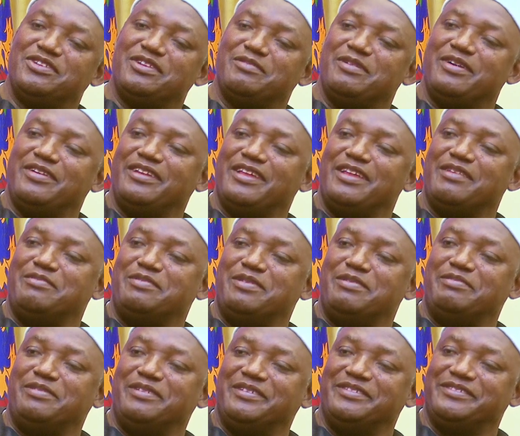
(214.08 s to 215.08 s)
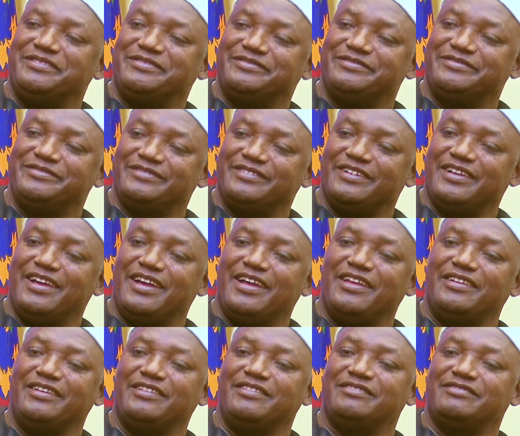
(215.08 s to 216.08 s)
about the NPP
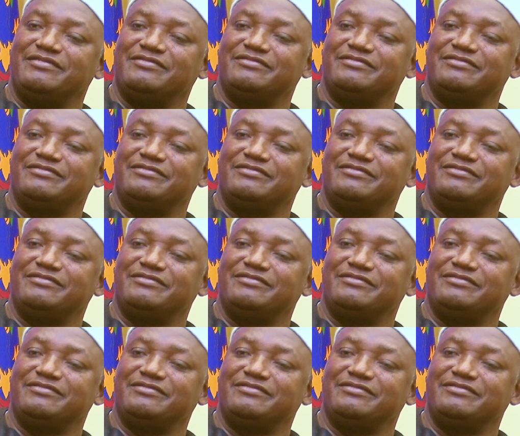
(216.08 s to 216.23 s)
and